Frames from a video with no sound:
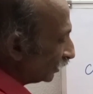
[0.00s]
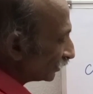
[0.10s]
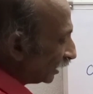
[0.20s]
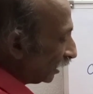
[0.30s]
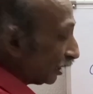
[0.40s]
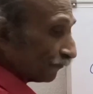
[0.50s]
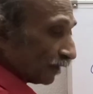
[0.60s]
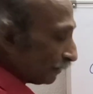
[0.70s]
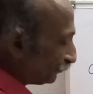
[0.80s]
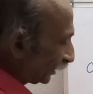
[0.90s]
of
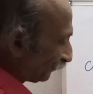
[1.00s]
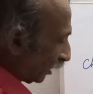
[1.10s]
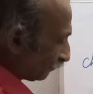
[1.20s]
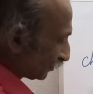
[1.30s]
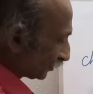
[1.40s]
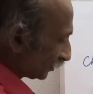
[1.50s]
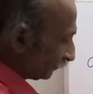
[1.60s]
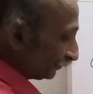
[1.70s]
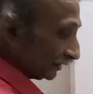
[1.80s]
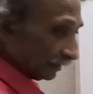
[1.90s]
object
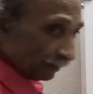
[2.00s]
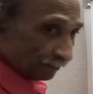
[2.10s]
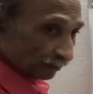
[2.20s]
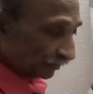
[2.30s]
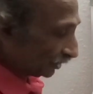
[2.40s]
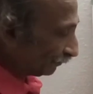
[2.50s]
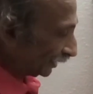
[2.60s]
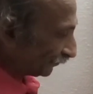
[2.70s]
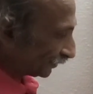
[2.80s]
forms. Remember one thing, my dear